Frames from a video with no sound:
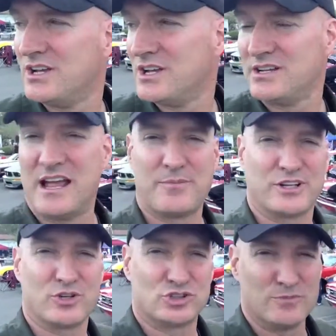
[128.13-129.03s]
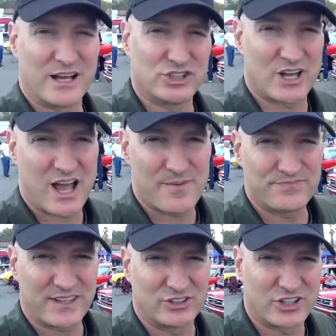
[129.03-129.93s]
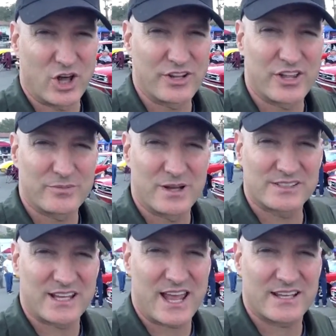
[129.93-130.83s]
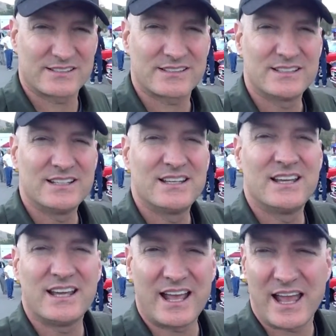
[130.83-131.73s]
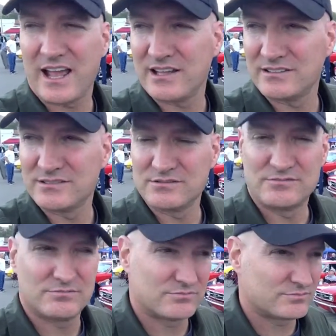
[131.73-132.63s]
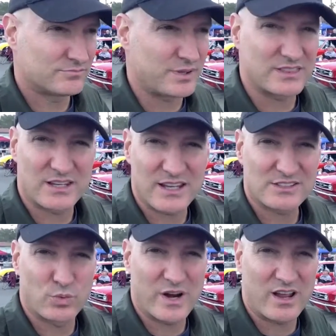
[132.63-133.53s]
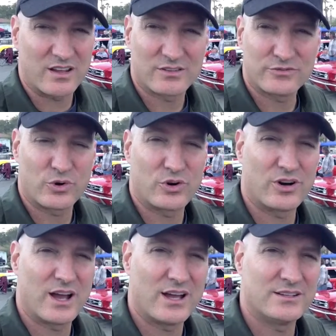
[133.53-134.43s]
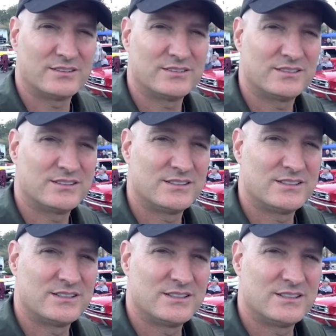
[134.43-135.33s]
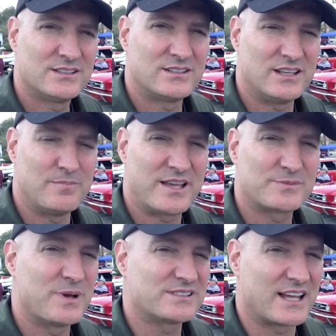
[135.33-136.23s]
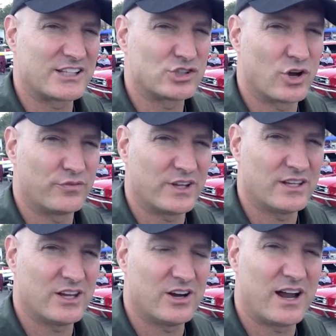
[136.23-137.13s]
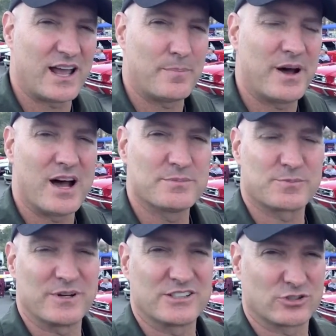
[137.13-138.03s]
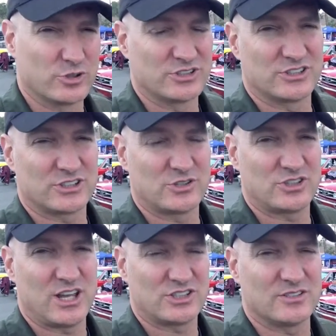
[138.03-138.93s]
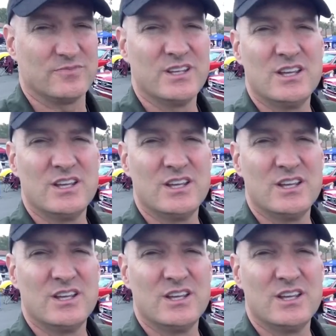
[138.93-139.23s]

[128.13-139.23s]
now I'm going to go do my job and look at all the other Mustangs and pick the next winner for uh, the Best Mustang Trophy here at Palm Springs Cruising Association,